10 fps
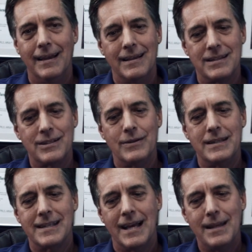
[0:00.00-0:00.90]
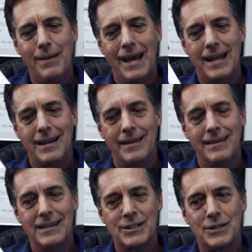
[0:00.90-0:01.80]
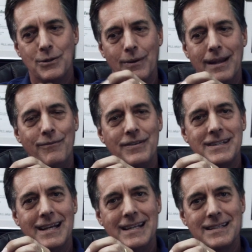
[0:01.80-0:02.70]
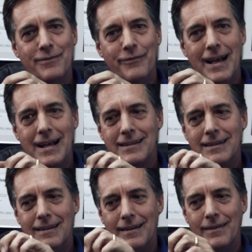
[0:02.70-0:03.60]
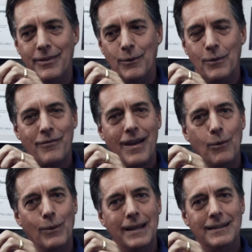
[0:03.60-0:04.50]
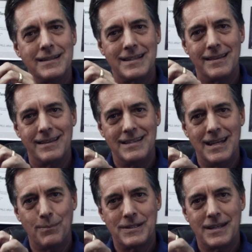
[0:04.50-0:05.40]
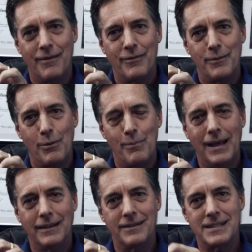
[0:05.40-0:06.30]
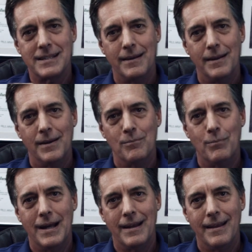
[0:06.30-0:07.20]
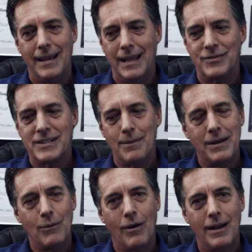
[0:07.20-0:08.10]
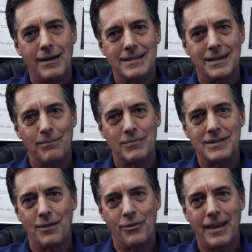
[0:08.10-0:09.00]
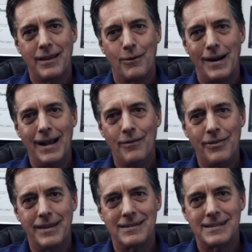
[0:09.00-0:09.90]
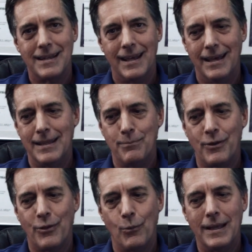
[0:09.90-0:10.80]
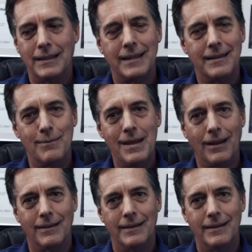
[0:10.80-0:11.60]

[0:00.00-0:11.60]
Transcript: So a design patent on this would emphasize the fact that we've got winglets at the tips of the propellers. But if somebody wanted to think around this and they put the winglet in the middle